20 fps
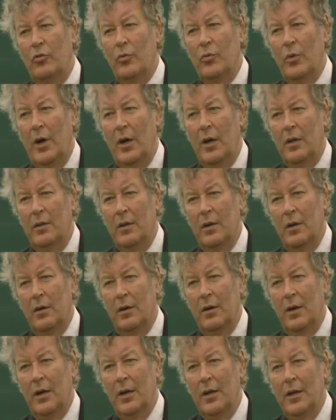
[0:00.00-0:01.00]

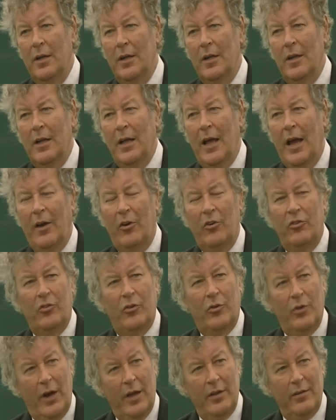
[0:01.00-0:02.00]
rather
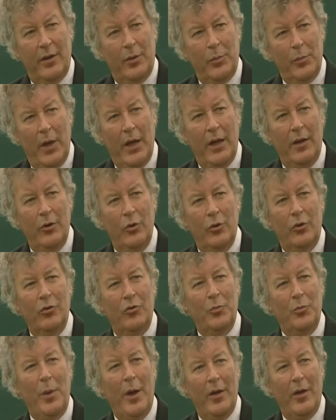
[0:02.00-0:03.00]
aristocratic men who could
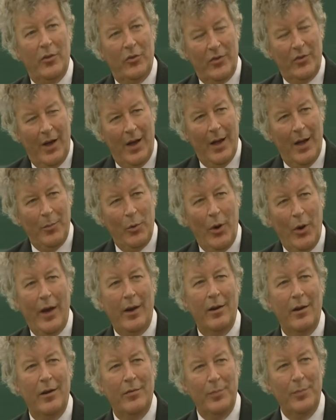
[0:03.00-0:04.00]
spare the time, who had
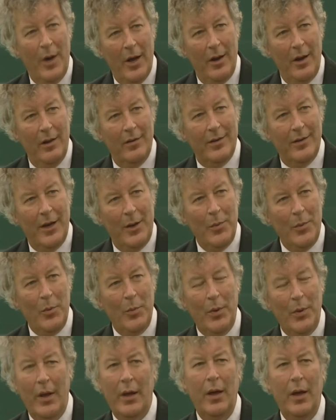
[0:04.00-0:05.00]
enough money to come and
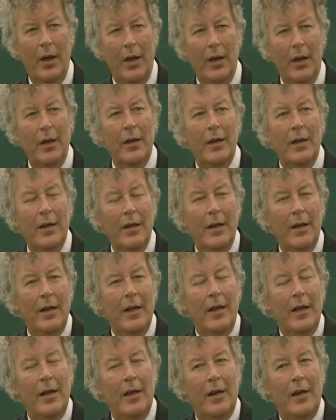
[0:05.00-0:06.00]
play here.
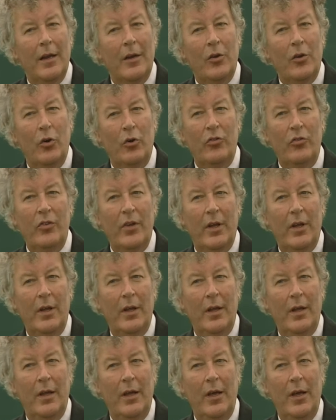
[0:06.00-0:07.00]
Of course,
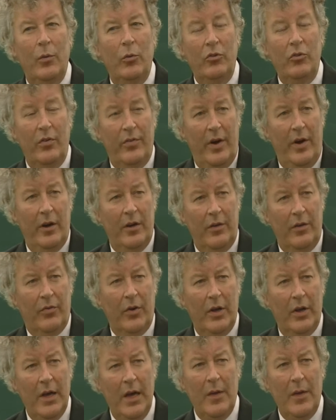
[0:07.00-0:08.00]
it was a very
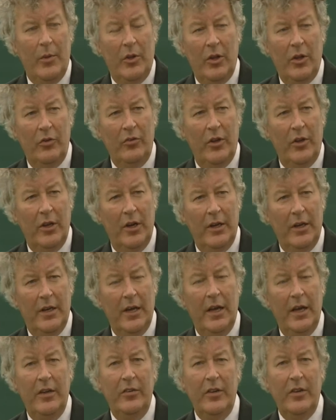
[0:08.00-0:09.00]
different game in those early
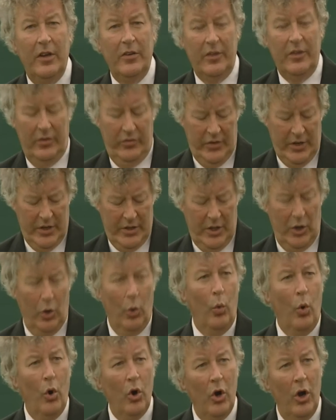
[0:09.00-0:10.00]
days. As I've said, they all
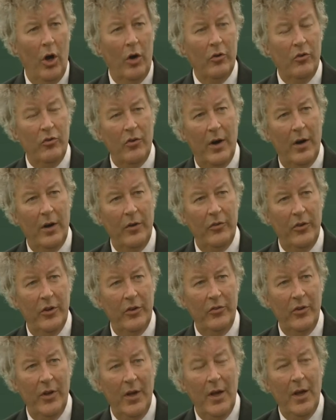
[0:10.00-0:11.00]
wore long
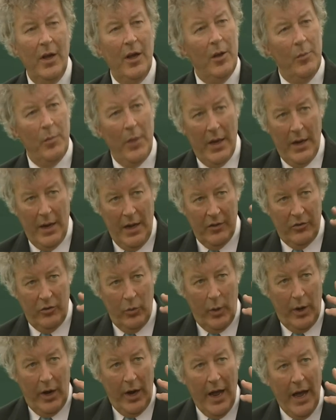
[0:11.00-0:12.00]
trousers. Men had to
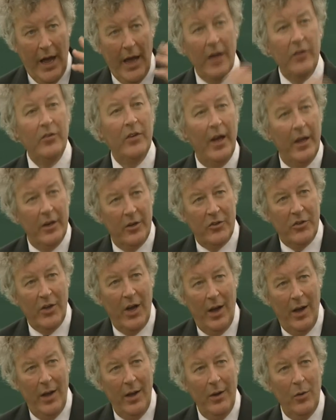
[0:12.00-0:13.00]
wear a hat and a
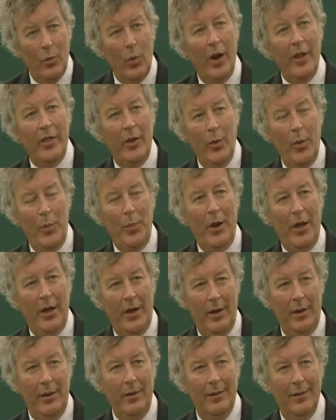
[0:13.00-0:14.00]
tie while they were
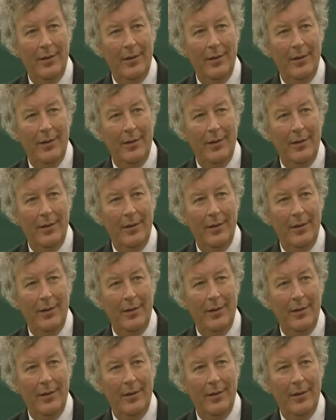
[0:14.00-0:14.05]
playing.